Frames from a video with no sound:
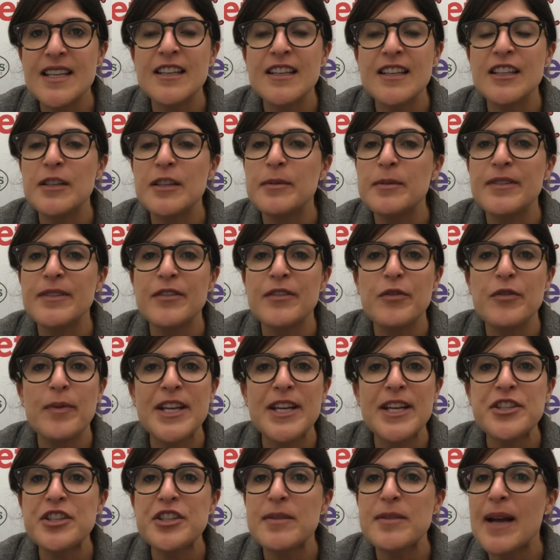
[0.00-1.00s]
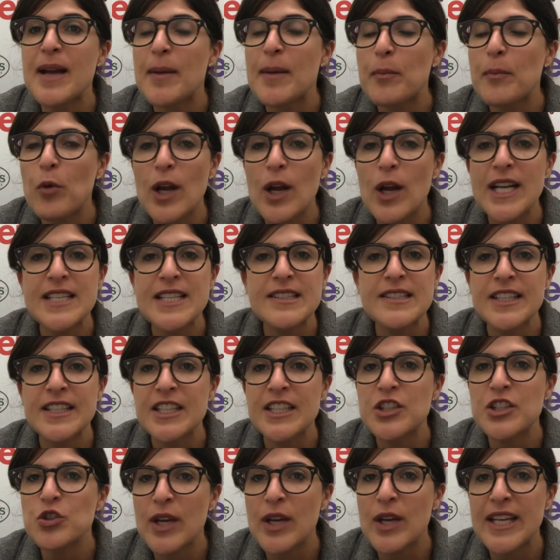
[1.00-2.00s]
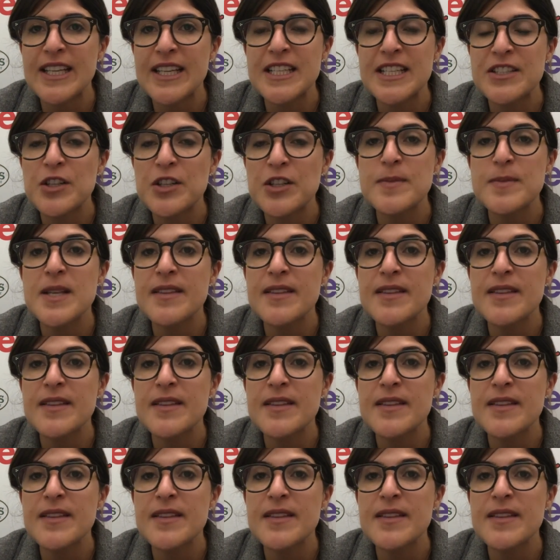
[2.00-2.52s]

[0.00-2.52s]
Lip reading: a little bit of information about pricing, trading terms.